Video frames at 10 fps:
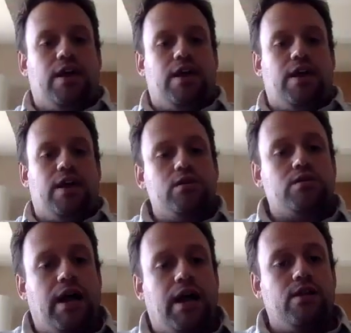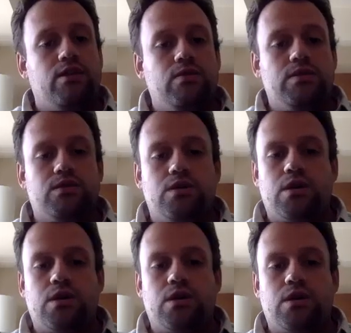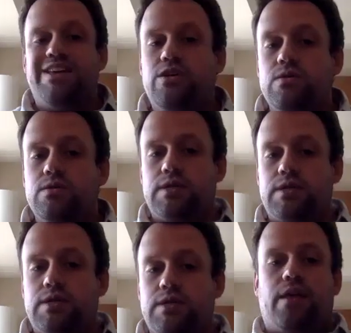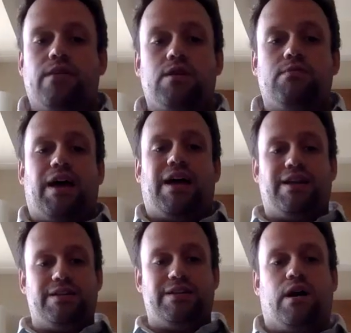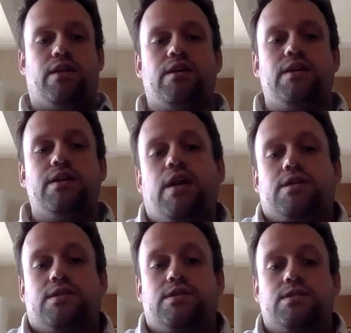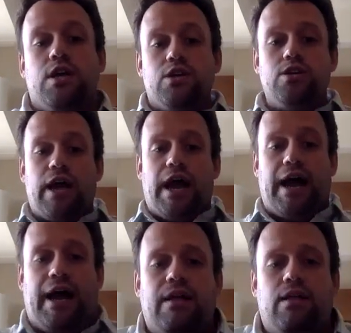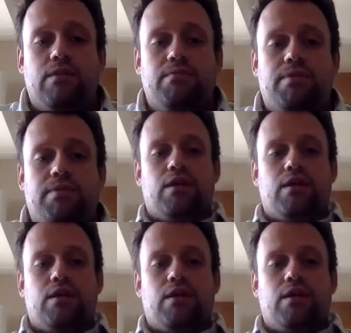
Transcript: And what you're trying to do is you're using other commodities and other indexes to help